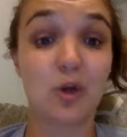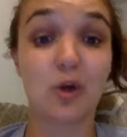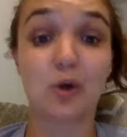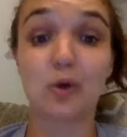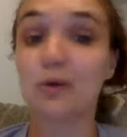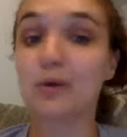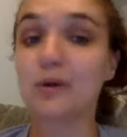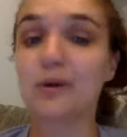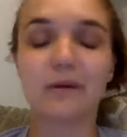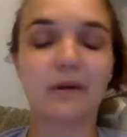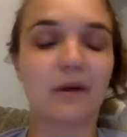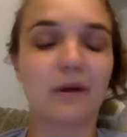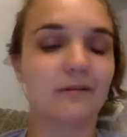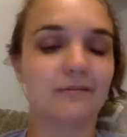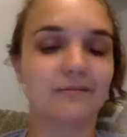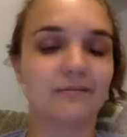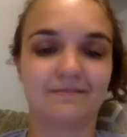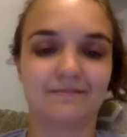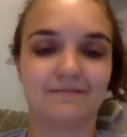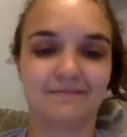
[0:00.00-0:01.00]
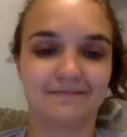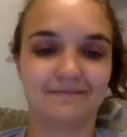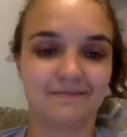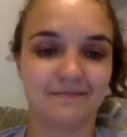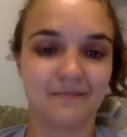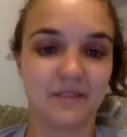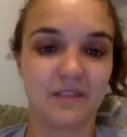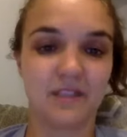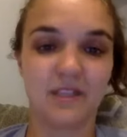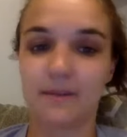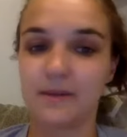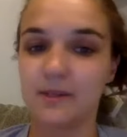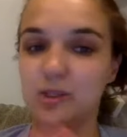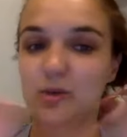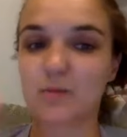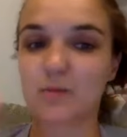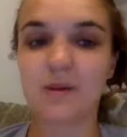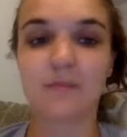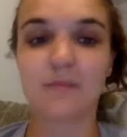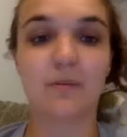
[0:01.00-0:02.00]
Who do you know? Give me
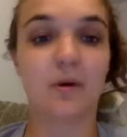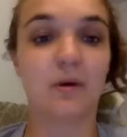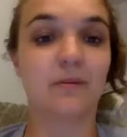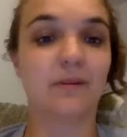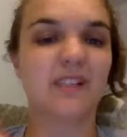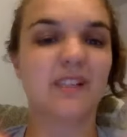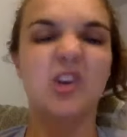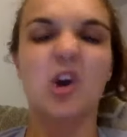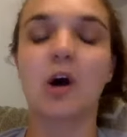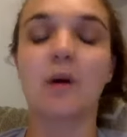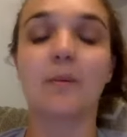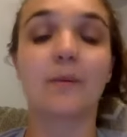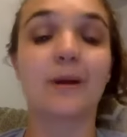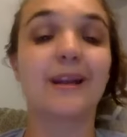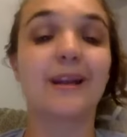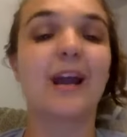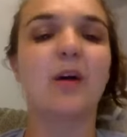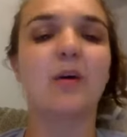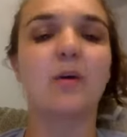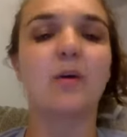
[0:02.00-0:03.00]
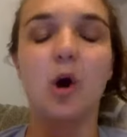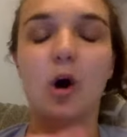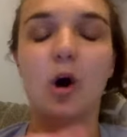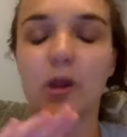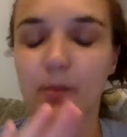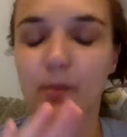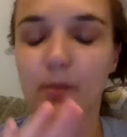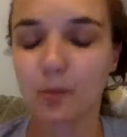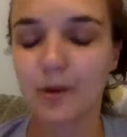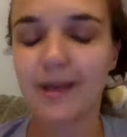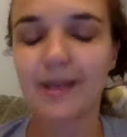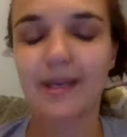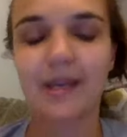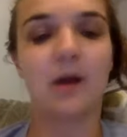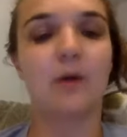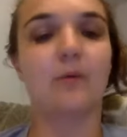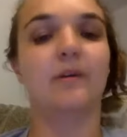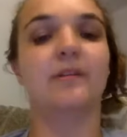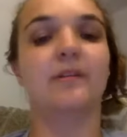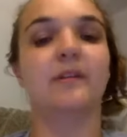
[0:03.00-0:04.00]
2 people. Let's call them right now. I'll call them right
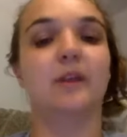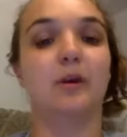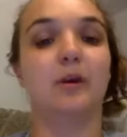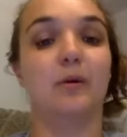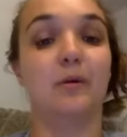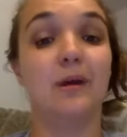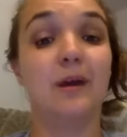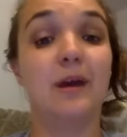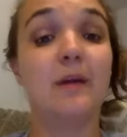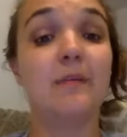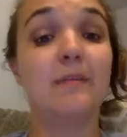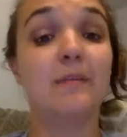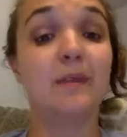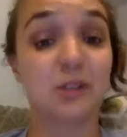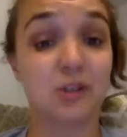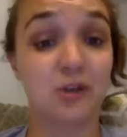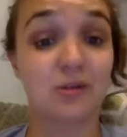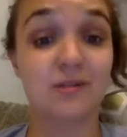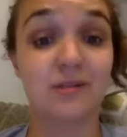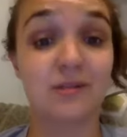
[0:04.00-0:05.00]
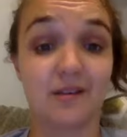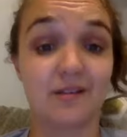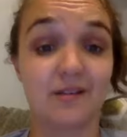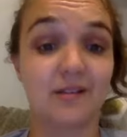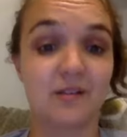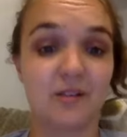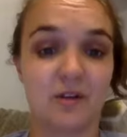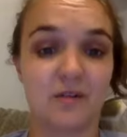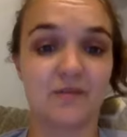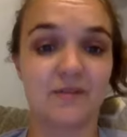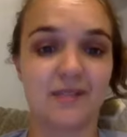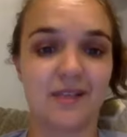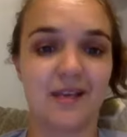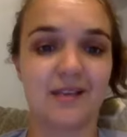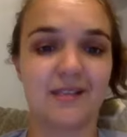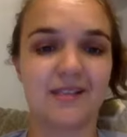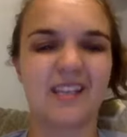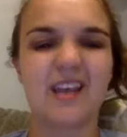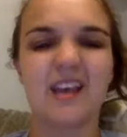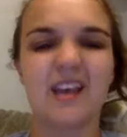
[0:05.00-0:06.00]
now with you because your son deserves
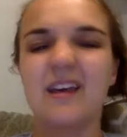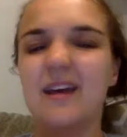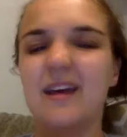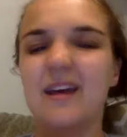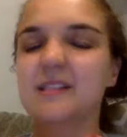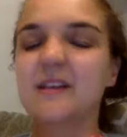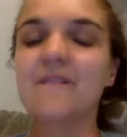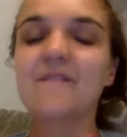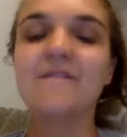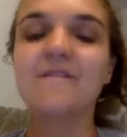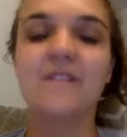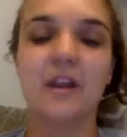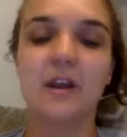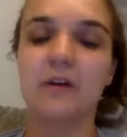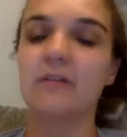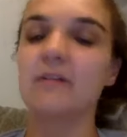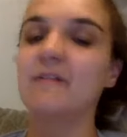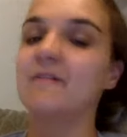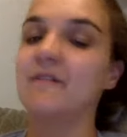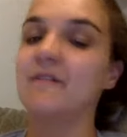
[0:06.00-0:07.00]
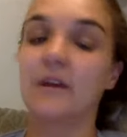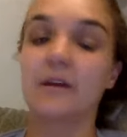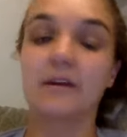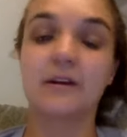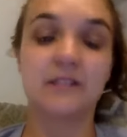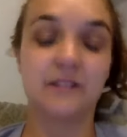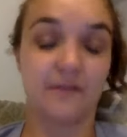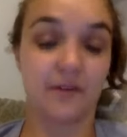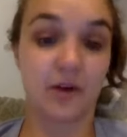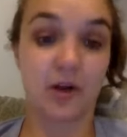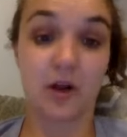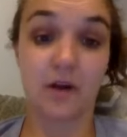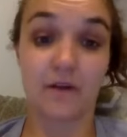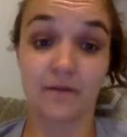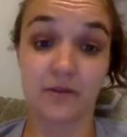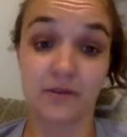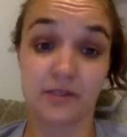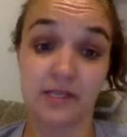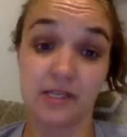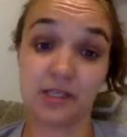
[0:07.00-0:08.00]
this. That's a very, very different
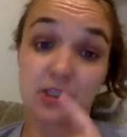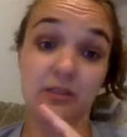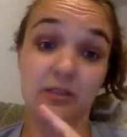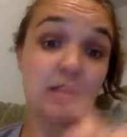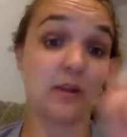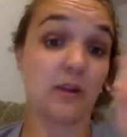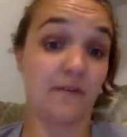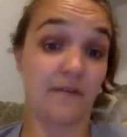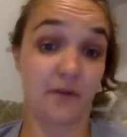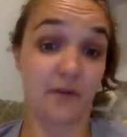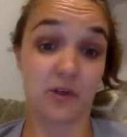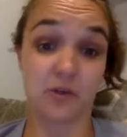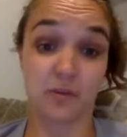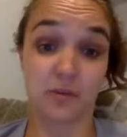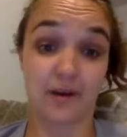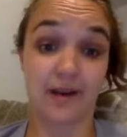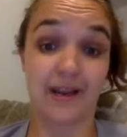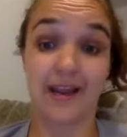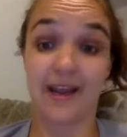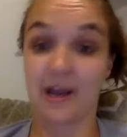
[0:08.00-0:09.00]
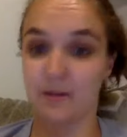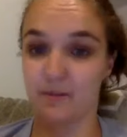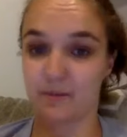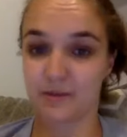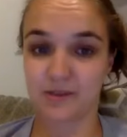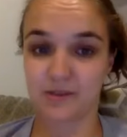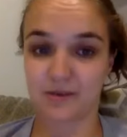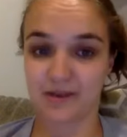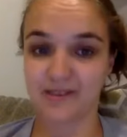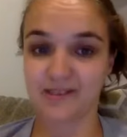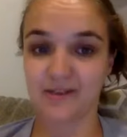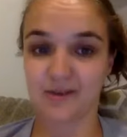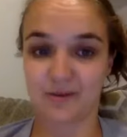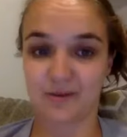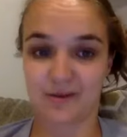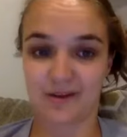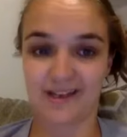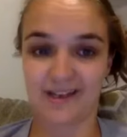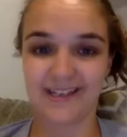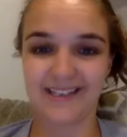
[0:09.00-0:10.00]
conversation than the first one I had. Would you guys
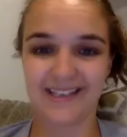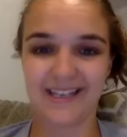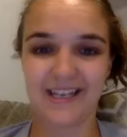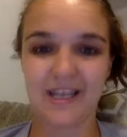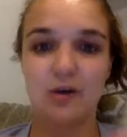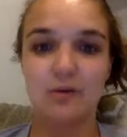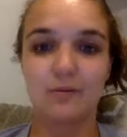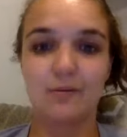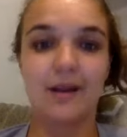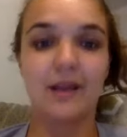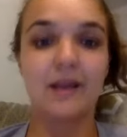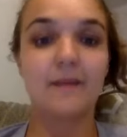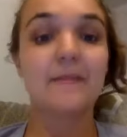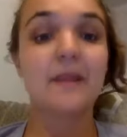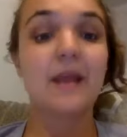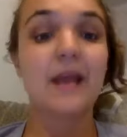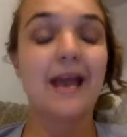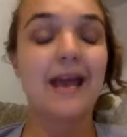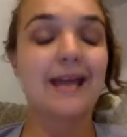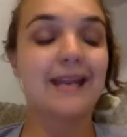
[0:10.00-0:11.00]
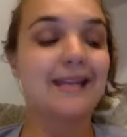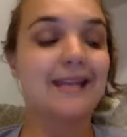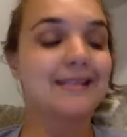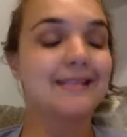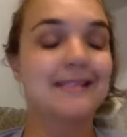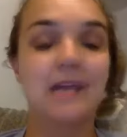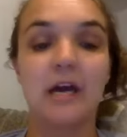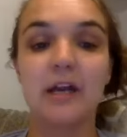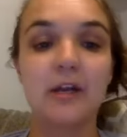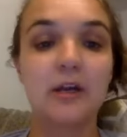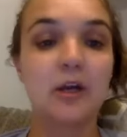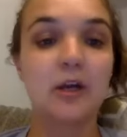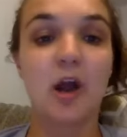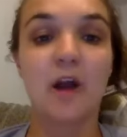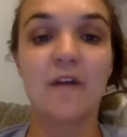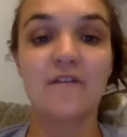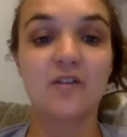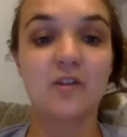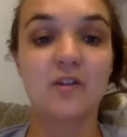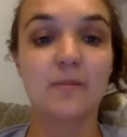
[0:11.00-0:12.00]
agree? Right? And it's not
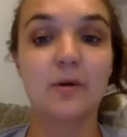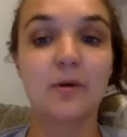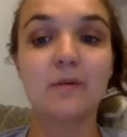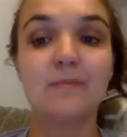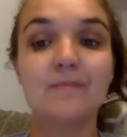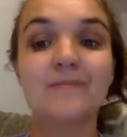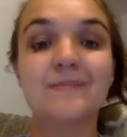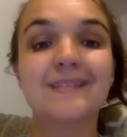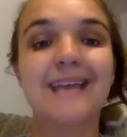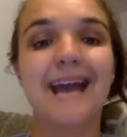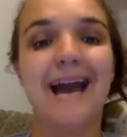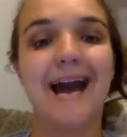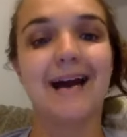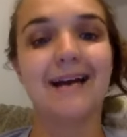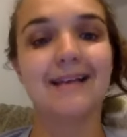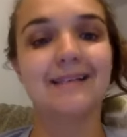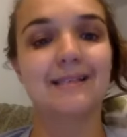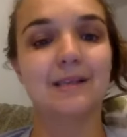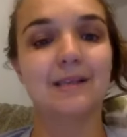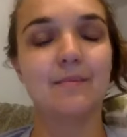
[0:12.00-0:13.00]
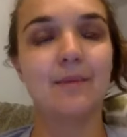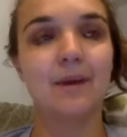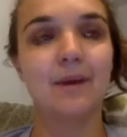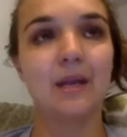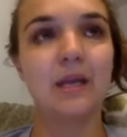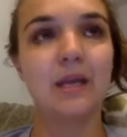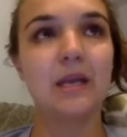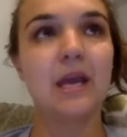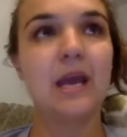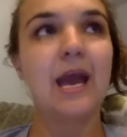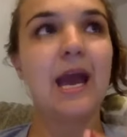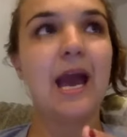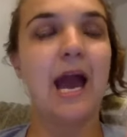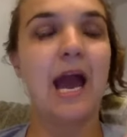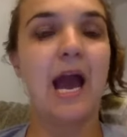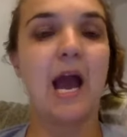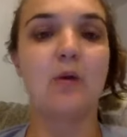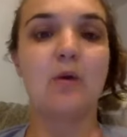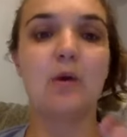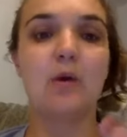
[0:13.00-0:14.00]
uncomfortable to ask somebody
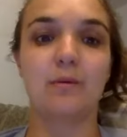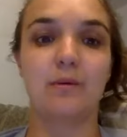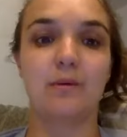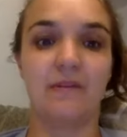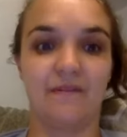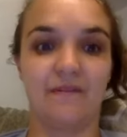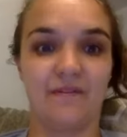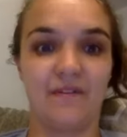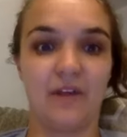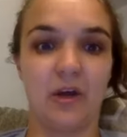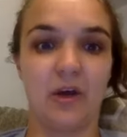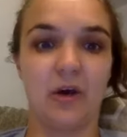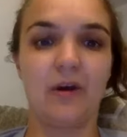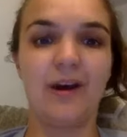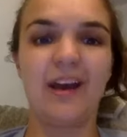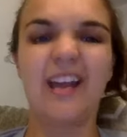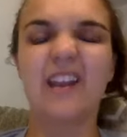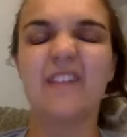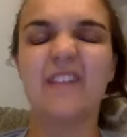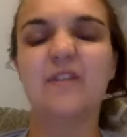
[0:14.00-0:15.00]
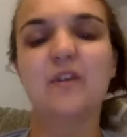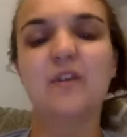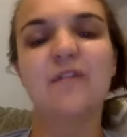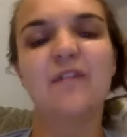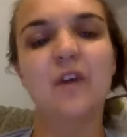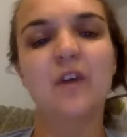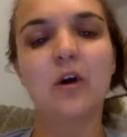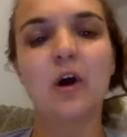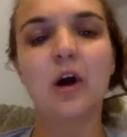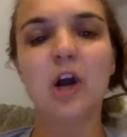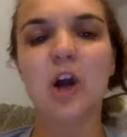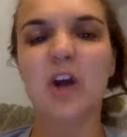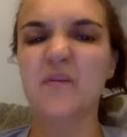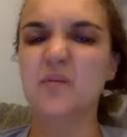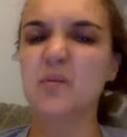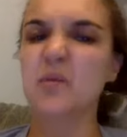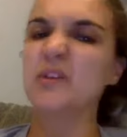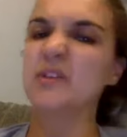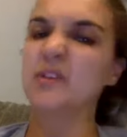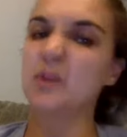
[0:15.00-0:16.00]
how it would feel. And if you feel
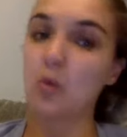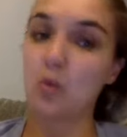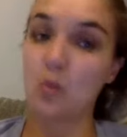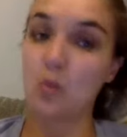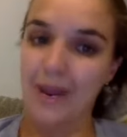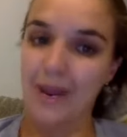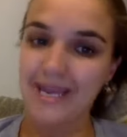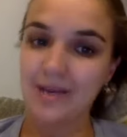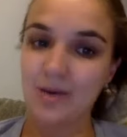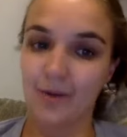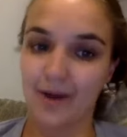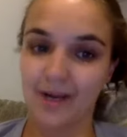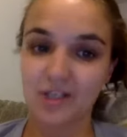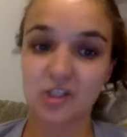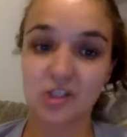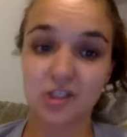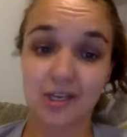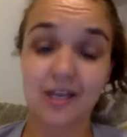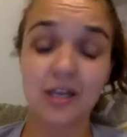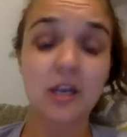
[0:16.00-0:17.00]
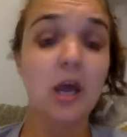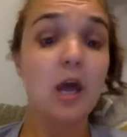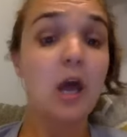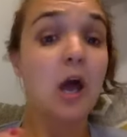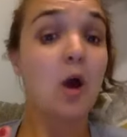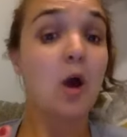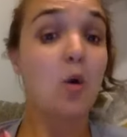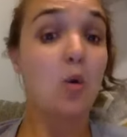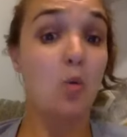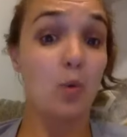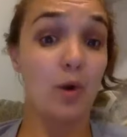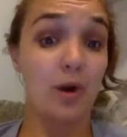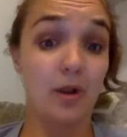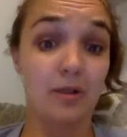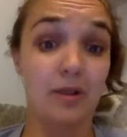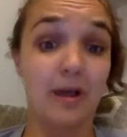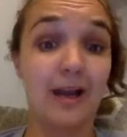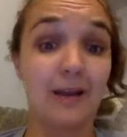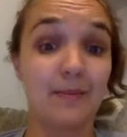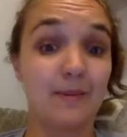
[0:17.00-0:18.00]
uncomfortable with the weight question, what a
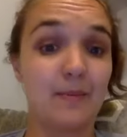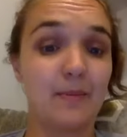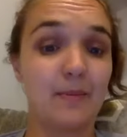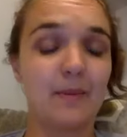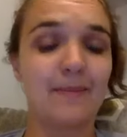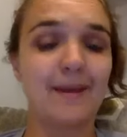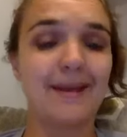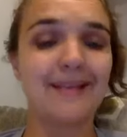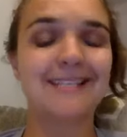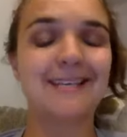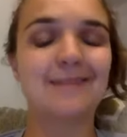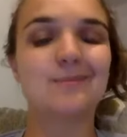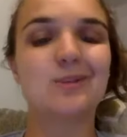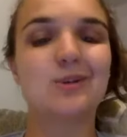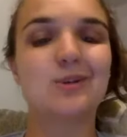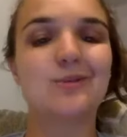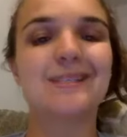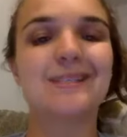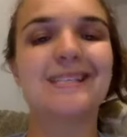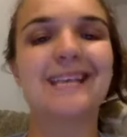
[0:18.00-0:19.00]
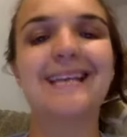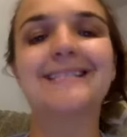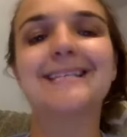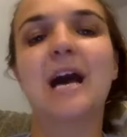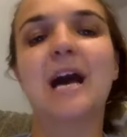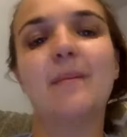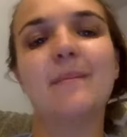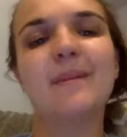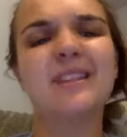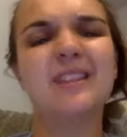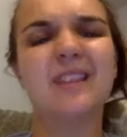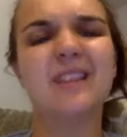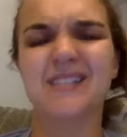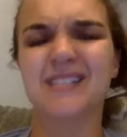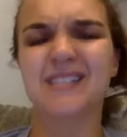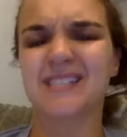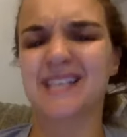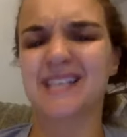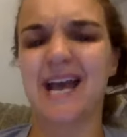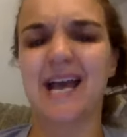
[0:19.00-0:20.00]
lot of people on my team do is say, tell me the
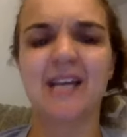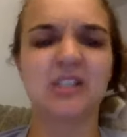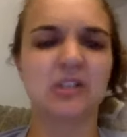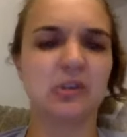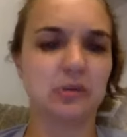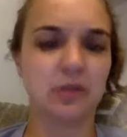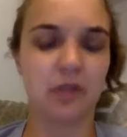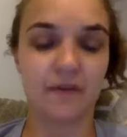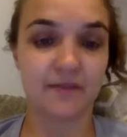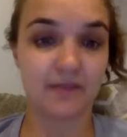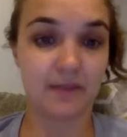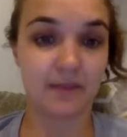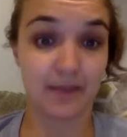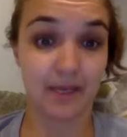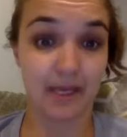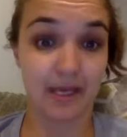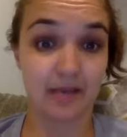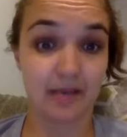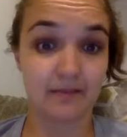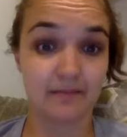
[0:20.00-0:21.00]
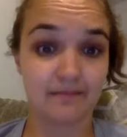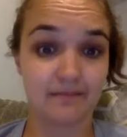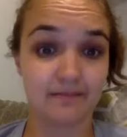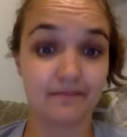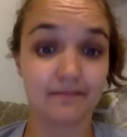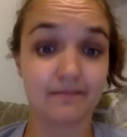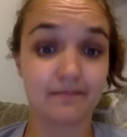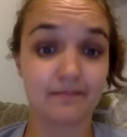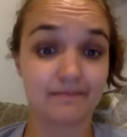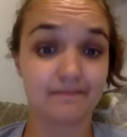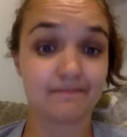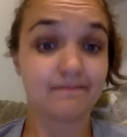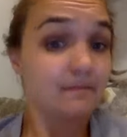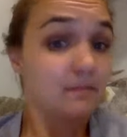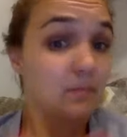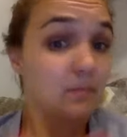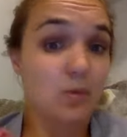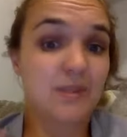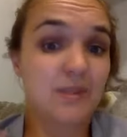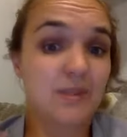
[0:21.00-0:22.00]
size you'd love to be in.
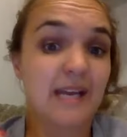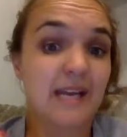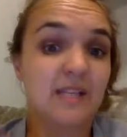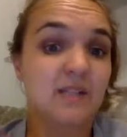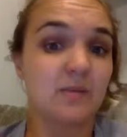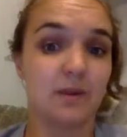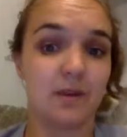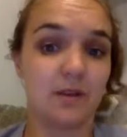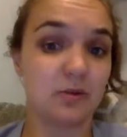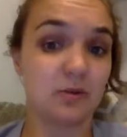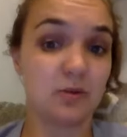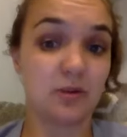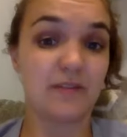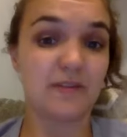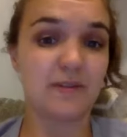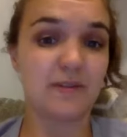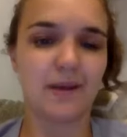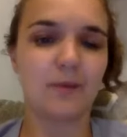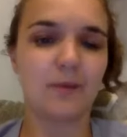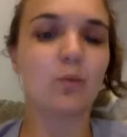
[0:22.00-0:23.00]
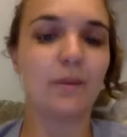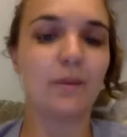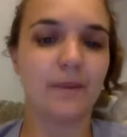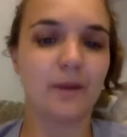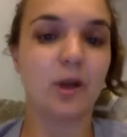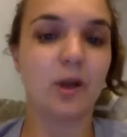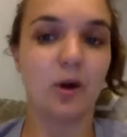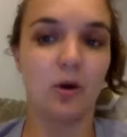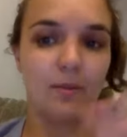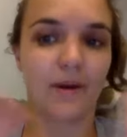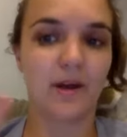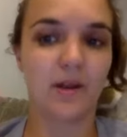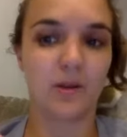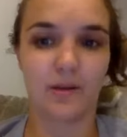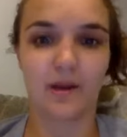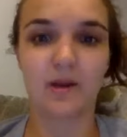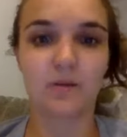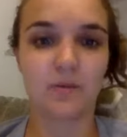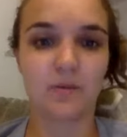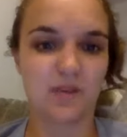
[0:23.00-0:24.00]
What size would you love to be in? Women know, by the
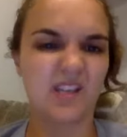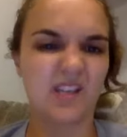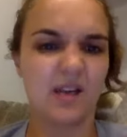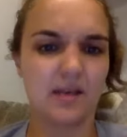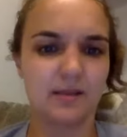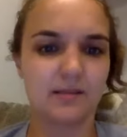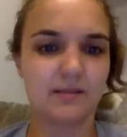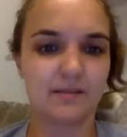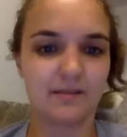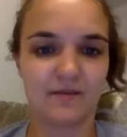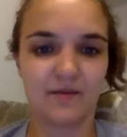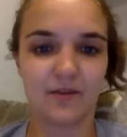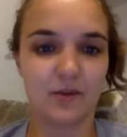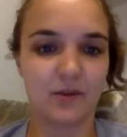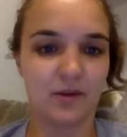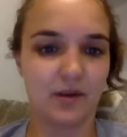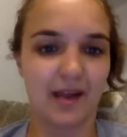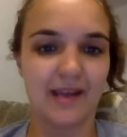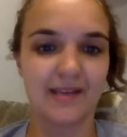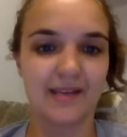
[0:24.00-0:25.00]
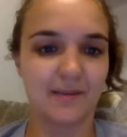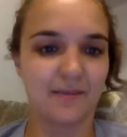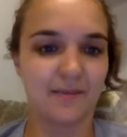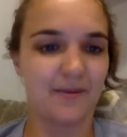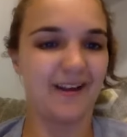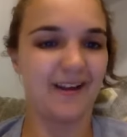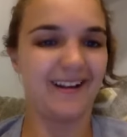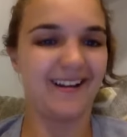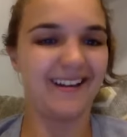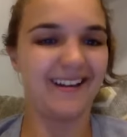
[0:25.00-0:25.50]
way, what size for the guys up here.